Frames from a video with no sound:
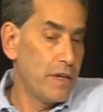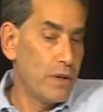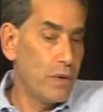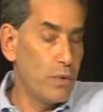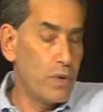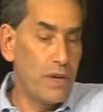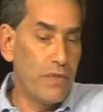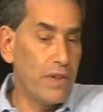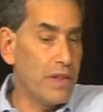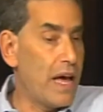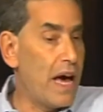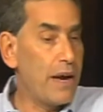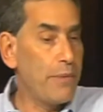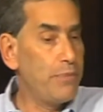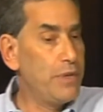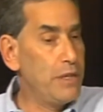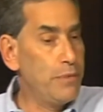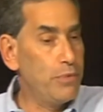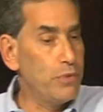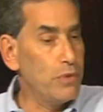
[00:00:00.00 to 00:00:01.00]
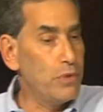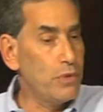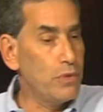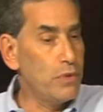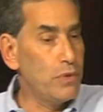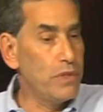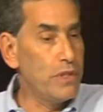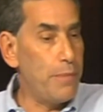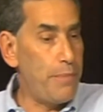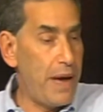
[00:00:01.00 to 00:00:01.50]
We have a lot of people
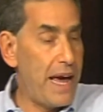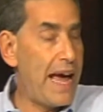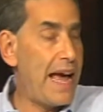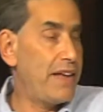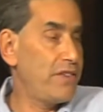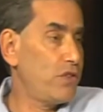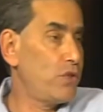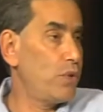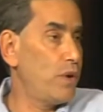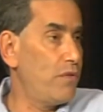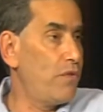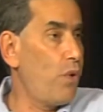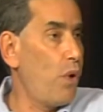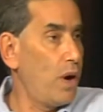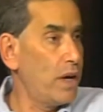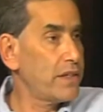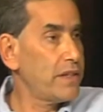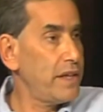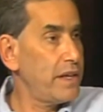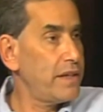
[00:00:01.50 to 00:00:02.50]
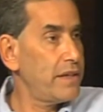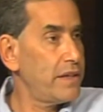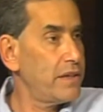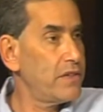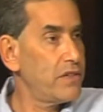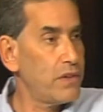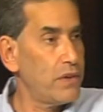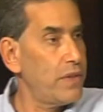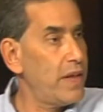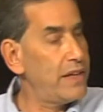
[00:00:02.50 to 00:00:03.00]
in the past who have walked it.
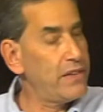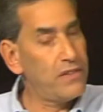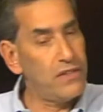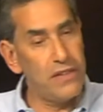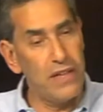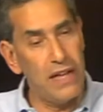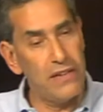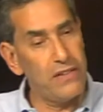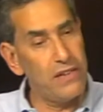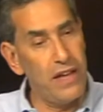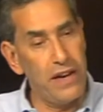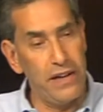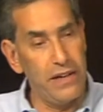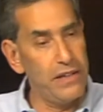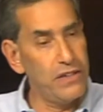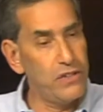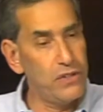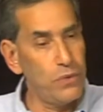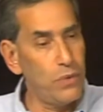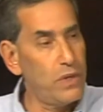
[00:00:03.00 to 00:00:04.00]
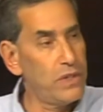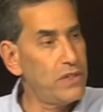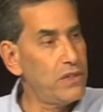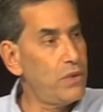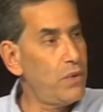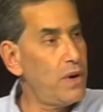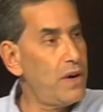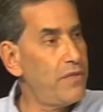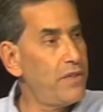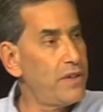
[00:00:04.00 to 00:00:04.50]
So that's not an issue
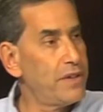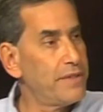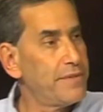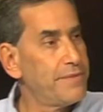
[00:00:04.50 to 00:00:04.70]
whatsoever.